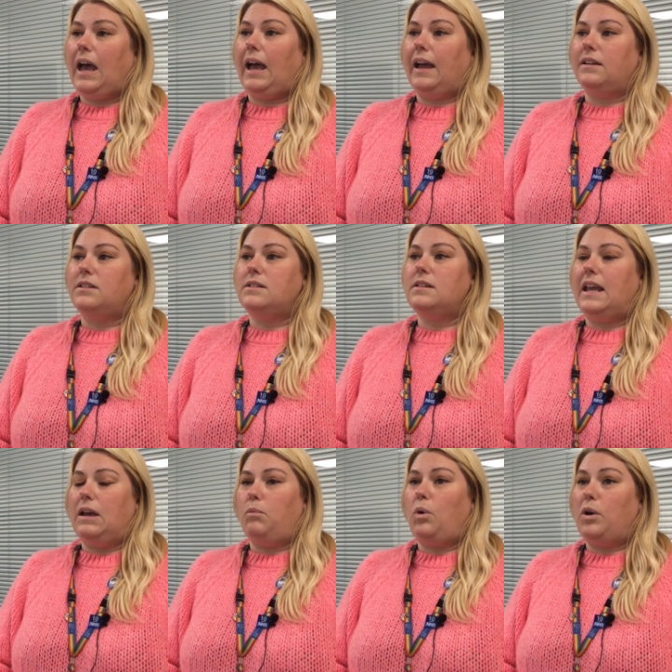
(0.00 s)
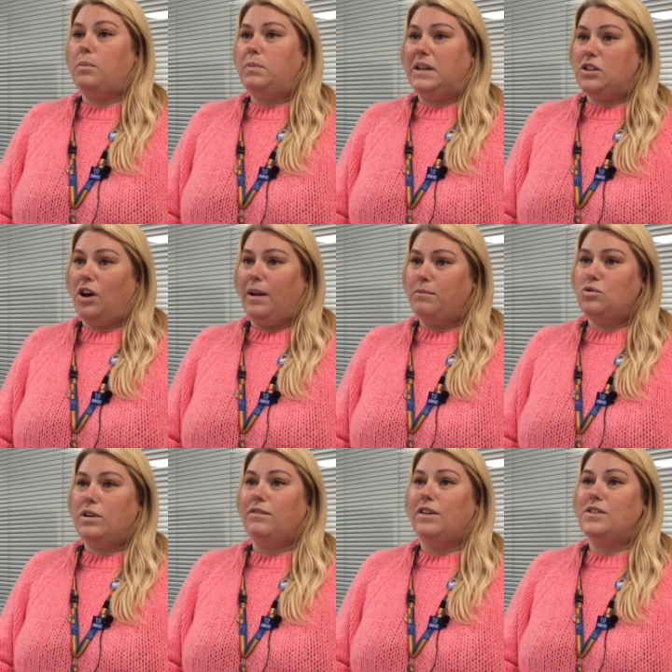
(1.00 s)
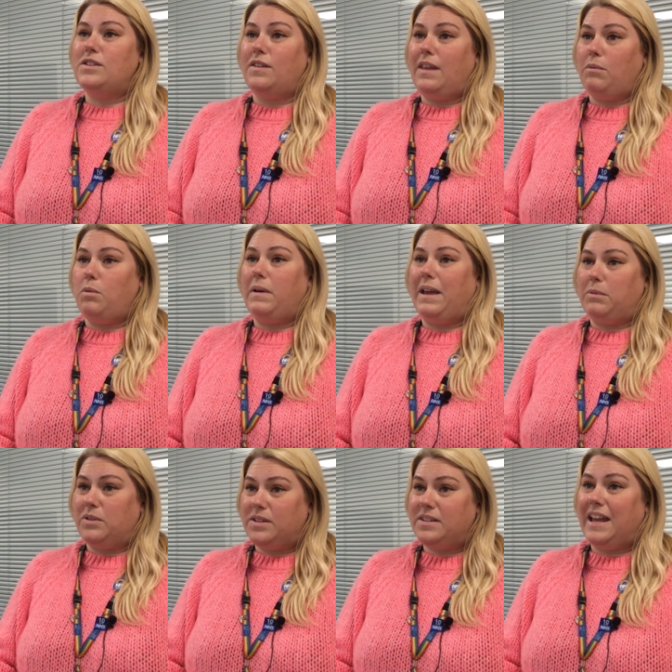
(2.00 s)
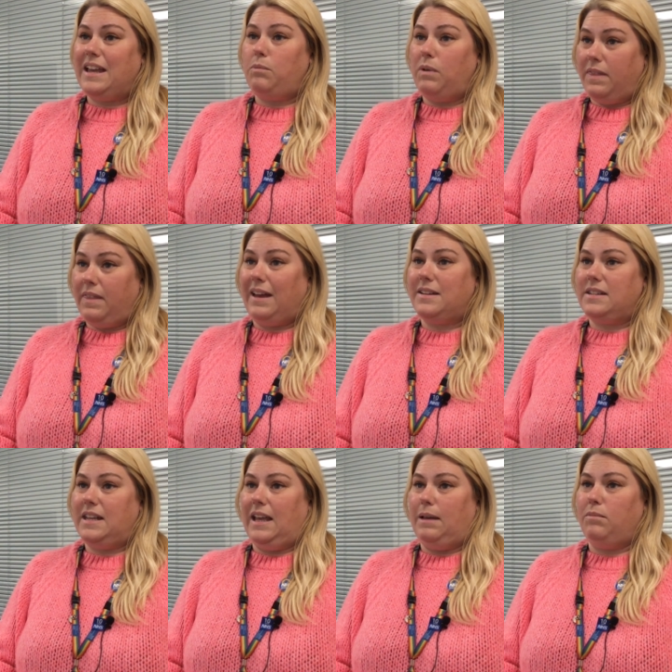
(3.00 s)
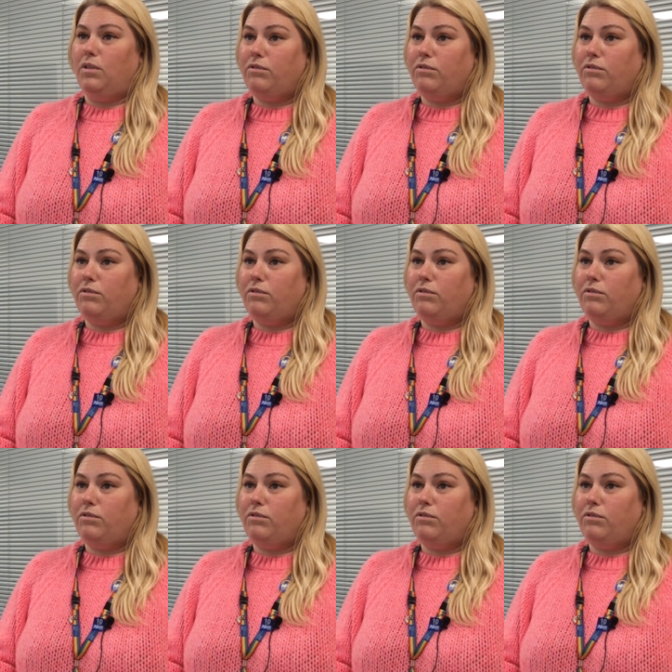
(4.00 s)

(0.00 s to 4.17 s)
and it won't be time driven so they will be able to stay with that team